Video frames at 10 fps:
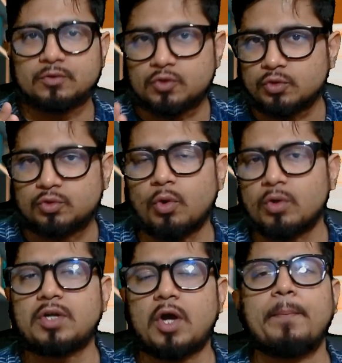so
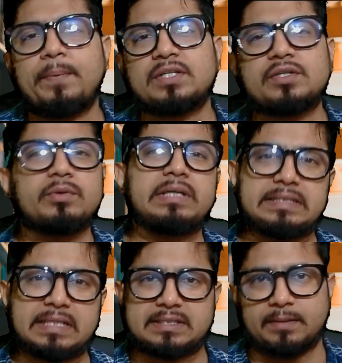those
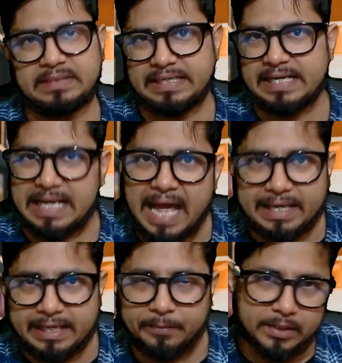opportunities are something
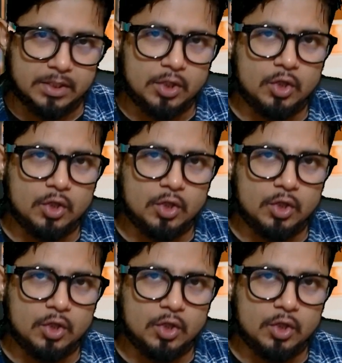lacking.